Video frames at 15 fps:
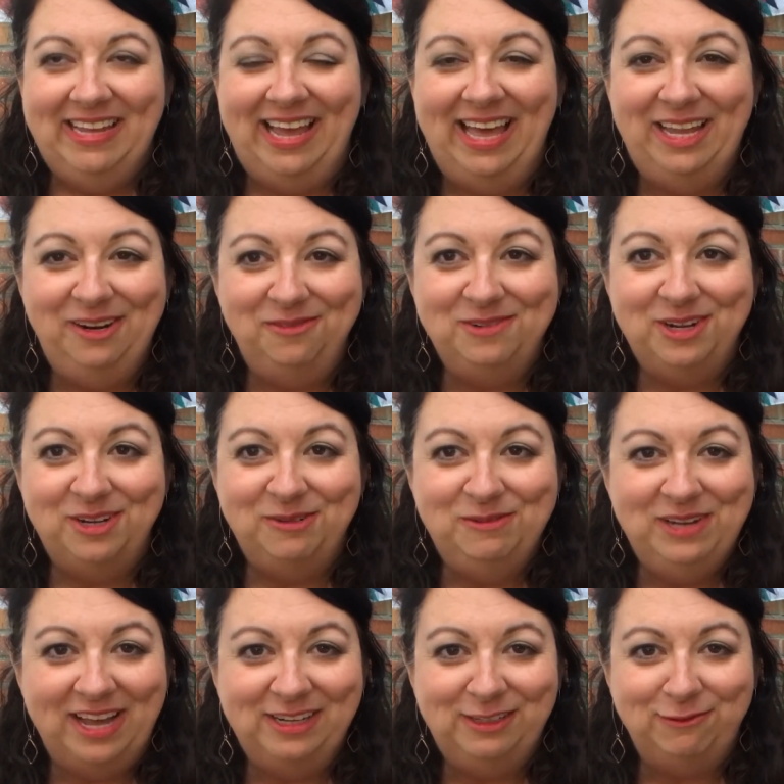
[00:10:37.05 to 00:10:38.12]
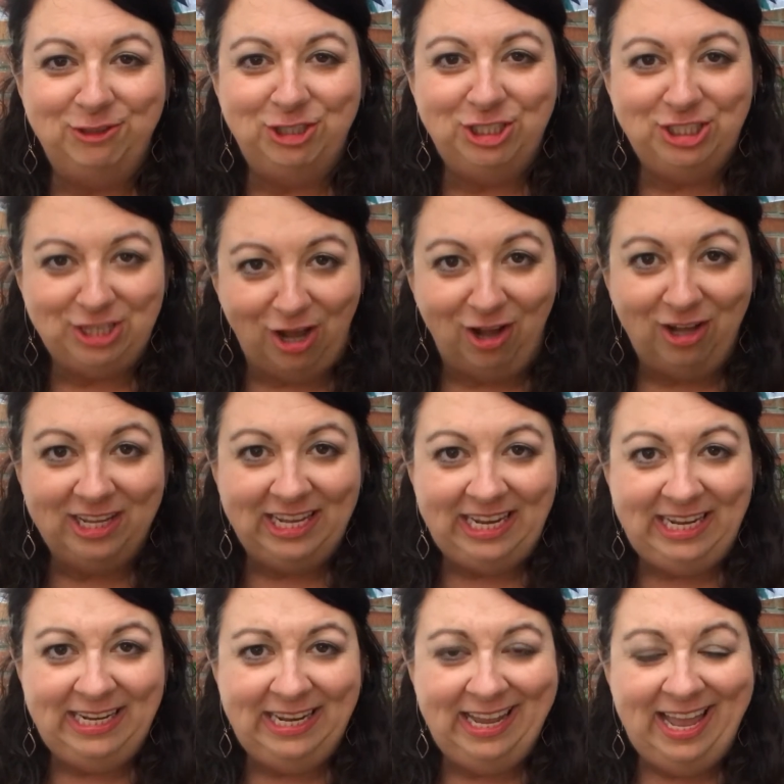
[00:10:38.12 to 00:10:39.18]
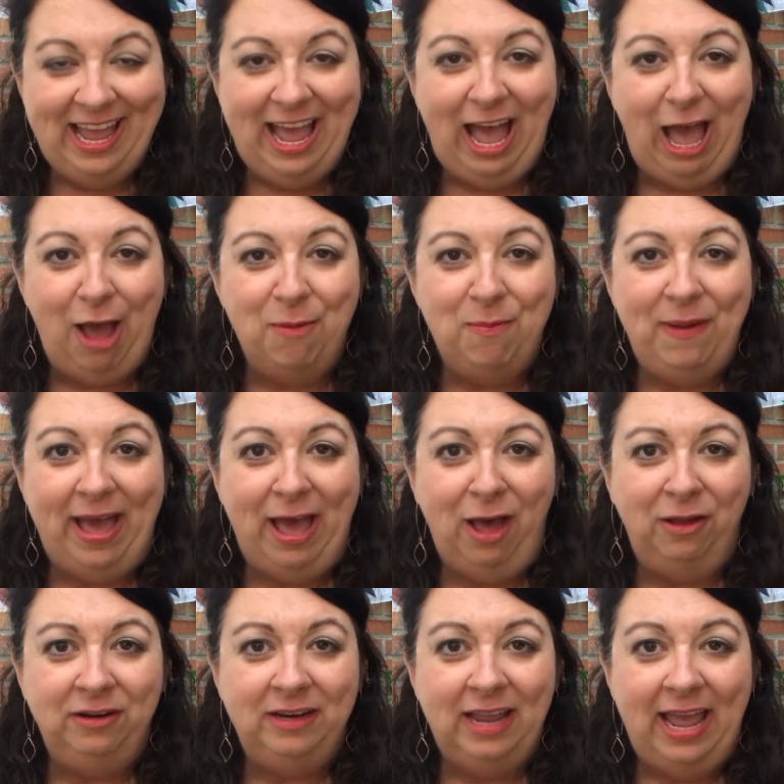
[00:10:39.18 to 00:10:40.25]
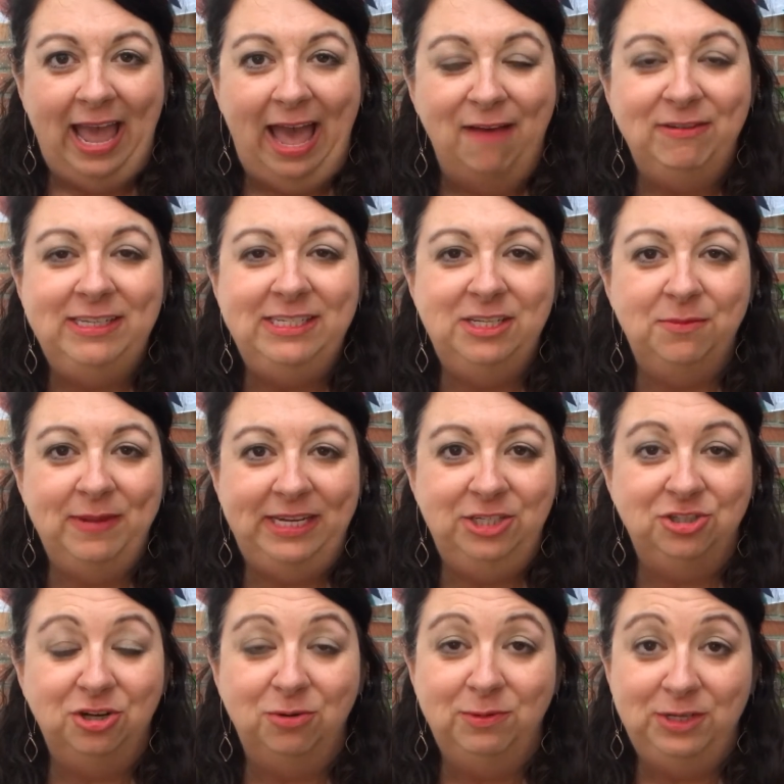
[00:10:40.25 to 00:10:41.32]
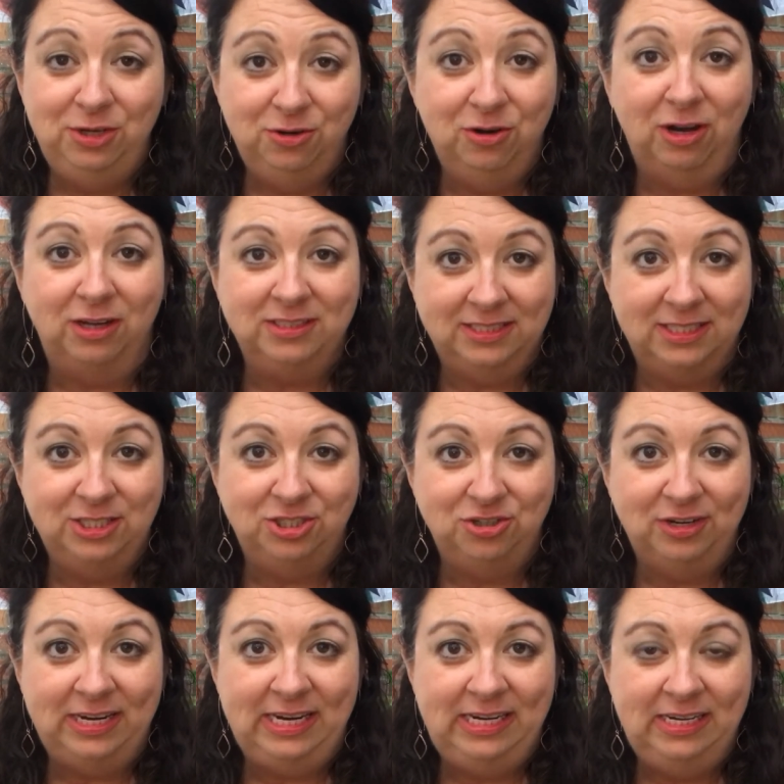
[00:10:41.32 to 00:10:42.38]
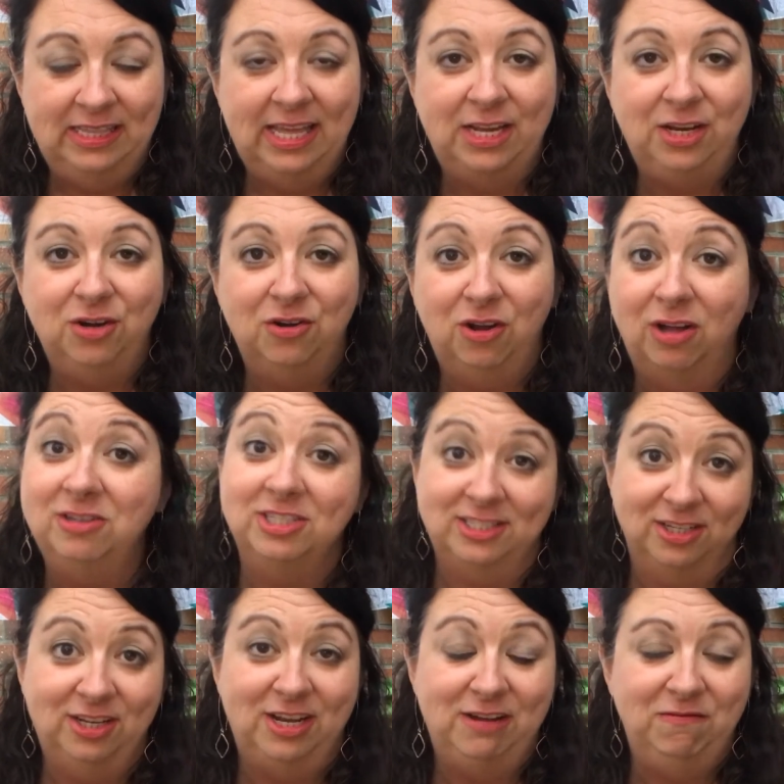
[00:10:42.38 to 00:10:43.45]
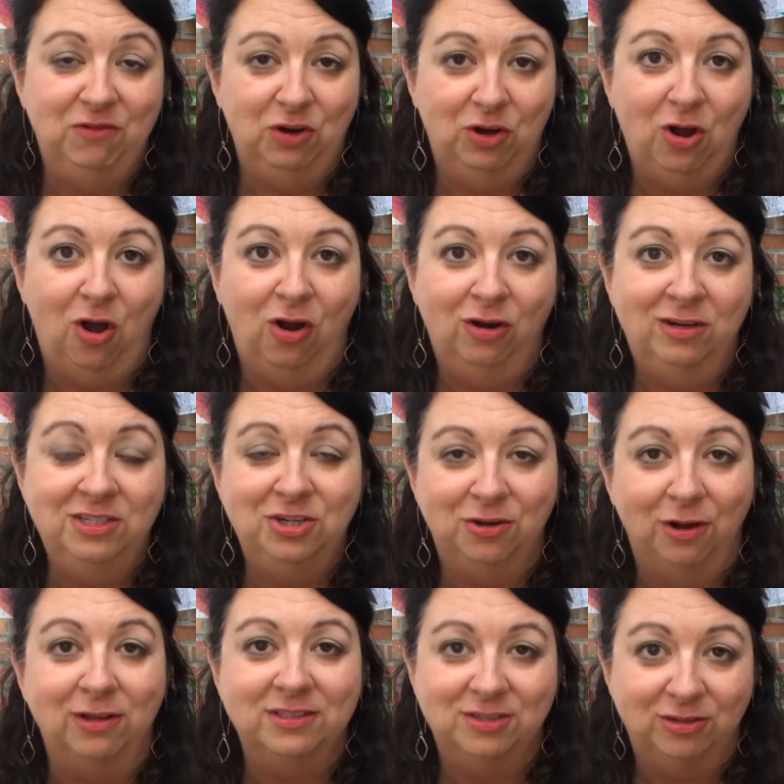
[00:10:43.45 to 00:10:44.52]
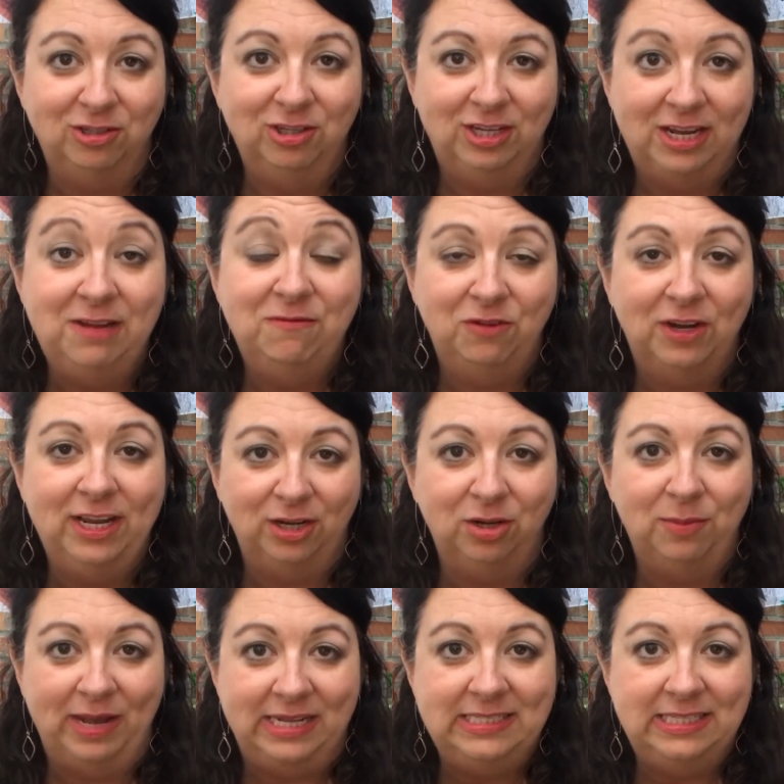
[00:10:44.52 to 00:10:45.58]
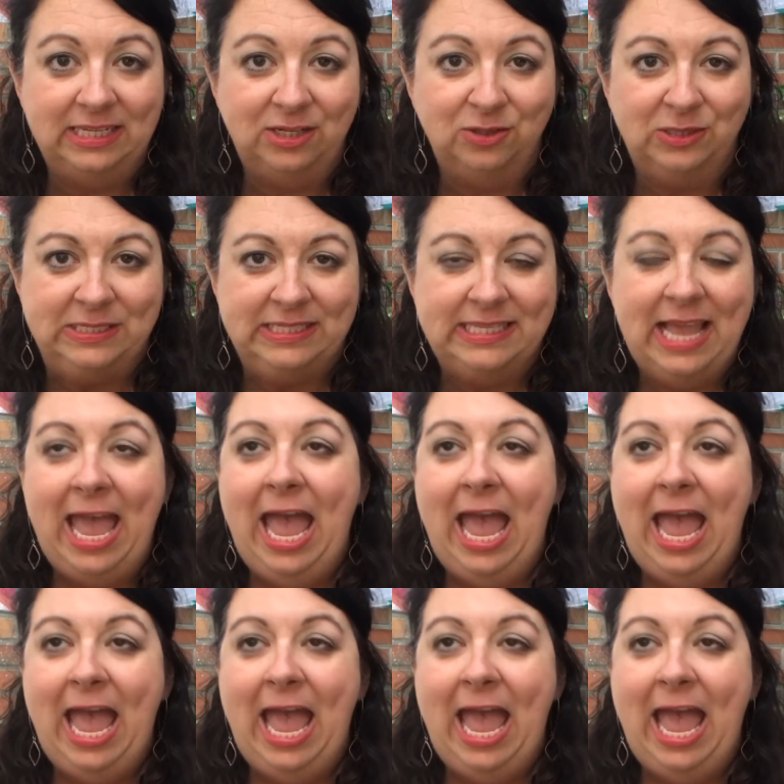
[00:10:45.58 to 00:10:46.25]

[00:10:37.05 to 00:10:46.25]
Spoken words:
I don't know, kind of shocking about having to make sure when you cross the street that you're not just looking for cars, you're also looking for killer bicycles.